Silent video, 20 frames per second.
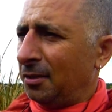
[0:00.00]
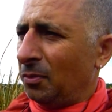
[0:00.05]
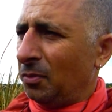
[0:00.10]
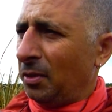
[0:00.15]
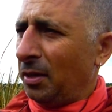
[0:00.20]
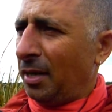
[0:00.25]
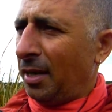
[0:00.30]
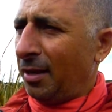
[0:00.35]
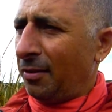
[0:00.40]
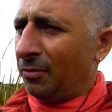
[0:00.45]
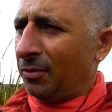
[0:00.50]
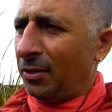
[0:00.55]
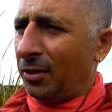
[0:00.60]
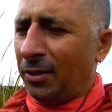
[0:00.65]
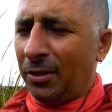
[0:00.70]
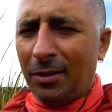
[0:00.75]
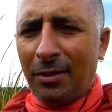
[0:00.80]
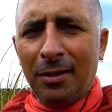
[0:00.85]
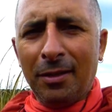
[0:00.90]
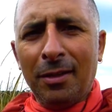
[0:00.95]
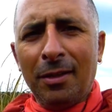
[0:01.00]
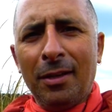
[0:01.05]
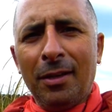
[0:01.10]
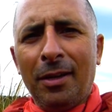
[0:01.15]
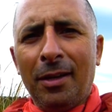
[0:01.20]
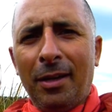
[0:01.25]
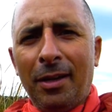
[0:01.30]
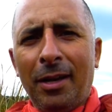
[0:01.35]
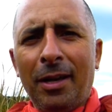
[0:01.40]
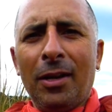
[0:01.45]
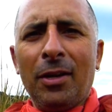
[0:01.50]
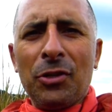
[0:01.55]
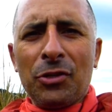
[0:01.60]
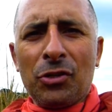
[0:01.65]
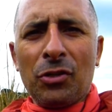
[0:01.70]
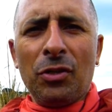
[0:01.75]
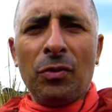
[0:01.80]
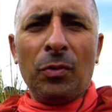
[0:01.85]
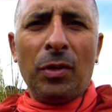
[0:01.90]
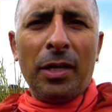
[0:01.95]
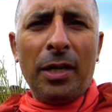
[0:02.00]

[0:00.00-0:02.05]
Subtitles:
We have the English on